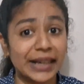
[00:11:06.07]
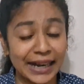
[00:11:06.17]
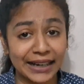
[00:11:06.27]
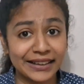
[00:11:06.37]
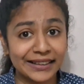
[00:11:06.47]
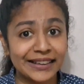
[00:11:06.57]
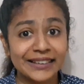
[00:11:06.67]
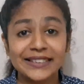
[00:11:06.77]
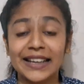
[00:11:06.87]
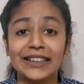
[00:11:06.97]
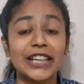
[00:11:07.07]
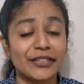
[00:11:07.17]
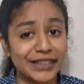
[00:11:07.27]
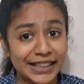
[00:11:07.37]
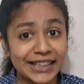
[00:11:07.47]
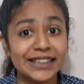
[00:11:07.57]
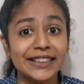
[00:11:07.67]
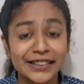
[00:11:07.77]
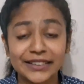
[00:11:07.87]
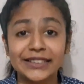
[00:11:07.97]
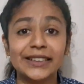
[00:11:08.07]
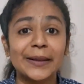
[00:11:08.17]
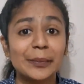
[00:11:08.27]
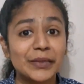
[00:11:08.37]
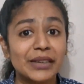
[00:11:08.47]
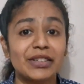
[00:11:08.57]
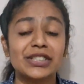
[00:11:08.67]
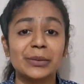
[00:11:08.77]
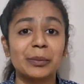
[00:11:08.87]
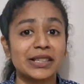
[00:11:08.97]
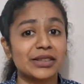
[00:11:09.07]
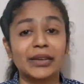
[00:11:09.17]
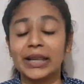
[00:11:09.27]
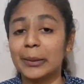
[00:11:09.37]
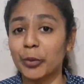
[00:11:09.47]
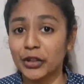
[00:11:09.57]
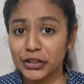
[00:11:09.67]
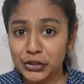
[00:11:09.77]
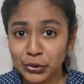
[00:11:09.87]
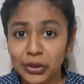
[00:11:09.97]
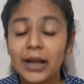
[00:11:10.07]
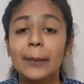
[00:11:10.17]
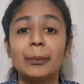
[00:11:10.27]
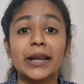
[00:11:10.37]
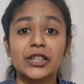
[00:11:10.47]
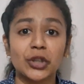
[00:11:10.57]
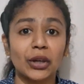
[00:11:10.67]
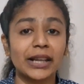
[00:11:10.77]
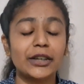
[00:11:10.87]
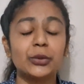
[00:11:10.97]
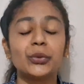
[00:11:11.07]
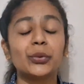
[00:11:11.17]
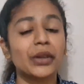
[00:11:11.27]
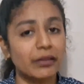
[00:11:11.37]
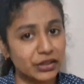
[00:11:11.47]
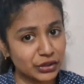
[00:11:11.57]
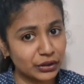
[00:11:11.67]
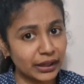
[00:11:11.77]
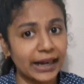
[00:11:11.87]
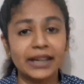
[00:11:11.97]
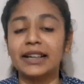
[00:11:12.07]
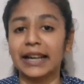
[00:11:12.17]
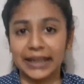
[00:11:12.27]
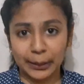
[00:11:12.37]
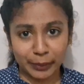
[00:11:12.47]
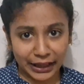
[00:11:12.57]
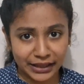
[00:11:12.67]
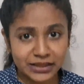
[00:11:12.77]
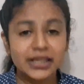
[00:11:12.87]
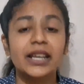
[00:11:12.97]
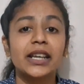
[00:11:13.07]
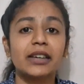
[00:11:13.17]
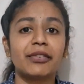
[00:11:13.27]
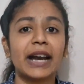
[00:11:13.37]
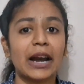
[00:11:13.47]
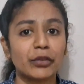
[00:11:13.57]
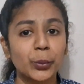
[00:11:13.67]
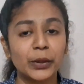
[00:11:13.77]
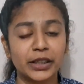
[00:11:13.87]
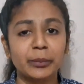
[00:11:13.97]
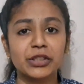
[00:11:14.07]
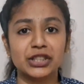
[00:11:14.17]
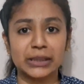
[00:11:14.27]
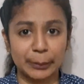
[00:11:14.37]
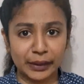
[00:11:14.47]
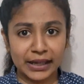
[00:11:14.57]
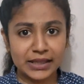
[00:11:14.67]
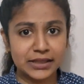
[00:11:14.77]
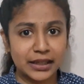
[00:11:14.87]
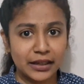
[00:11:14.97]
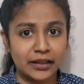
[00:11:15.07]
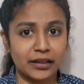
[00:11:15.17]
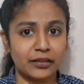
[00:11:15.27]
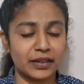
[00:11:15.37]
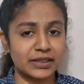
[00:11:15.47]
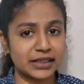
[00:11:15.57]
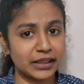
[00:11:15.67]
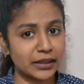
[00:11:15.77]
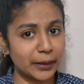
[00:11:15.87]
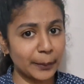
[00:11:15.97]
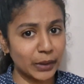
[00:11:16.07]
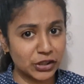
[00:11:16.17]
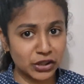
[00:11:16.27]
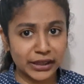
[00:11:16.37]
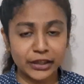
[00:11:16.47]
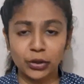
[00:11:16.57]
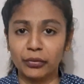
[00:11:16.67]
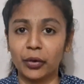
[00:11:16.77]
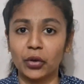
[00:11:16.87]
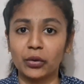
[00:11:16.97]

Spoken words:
read, then definitely here revision plays a very important role. Make sure that you do revision and writing practice. If I have to pretty much summarize, first thing, make sure that you're